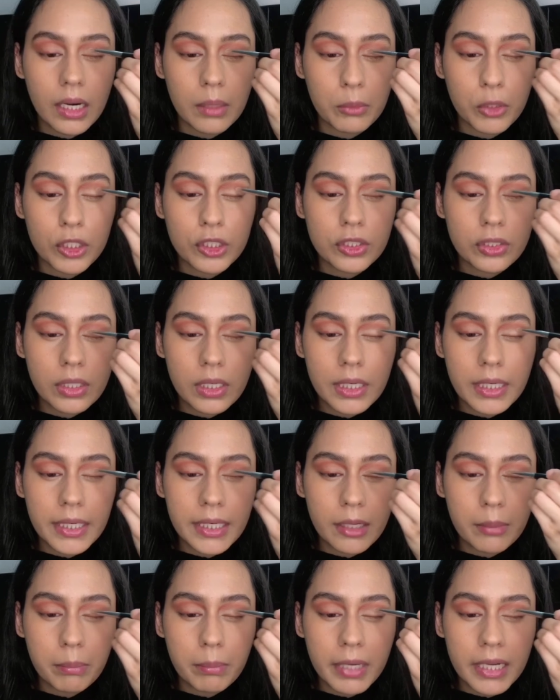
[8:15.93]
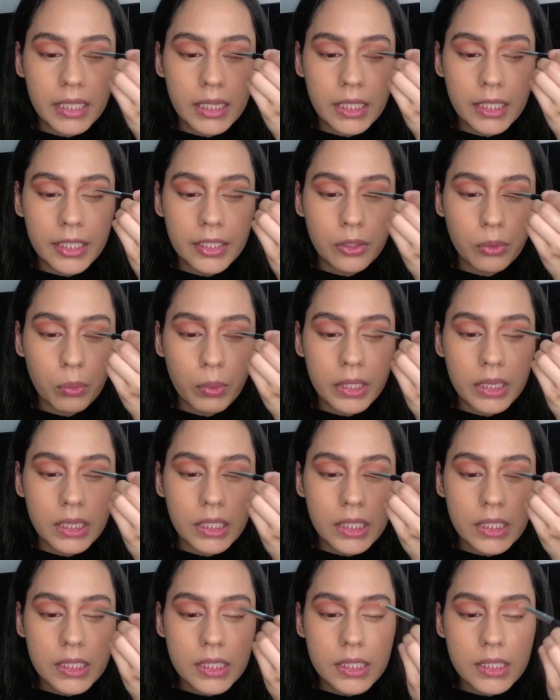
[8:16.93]
to clean up my lid with
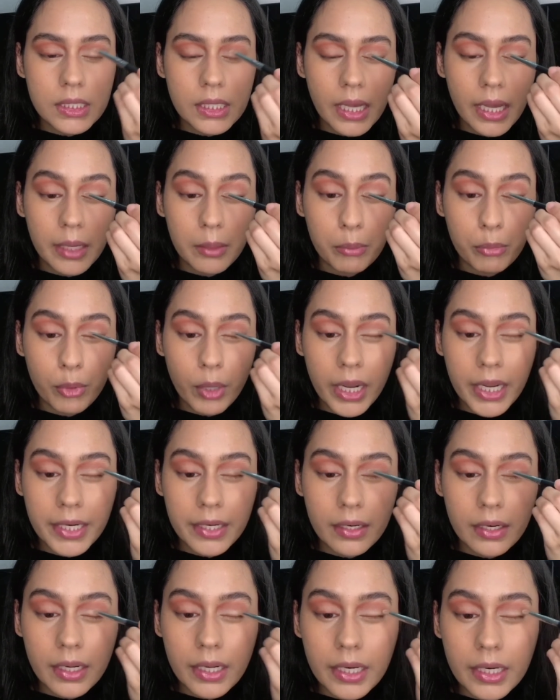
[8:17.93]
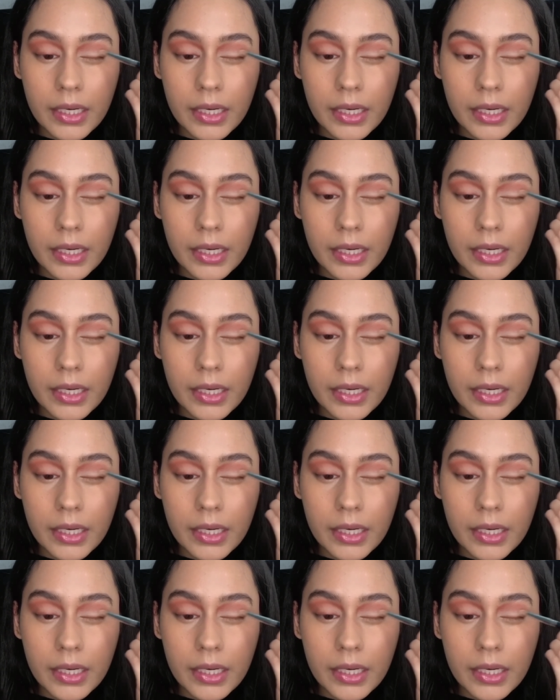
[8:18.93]
this and brighten it.